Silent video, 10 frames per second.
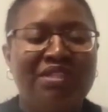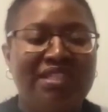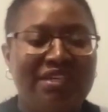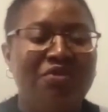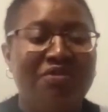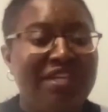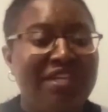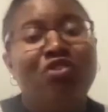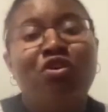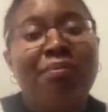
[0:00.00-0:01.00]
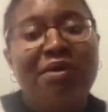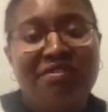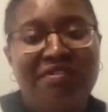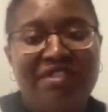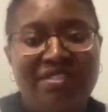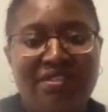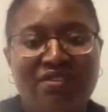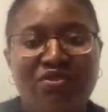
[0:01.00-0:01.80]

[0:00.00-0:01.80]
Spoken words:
thing of a normal physics.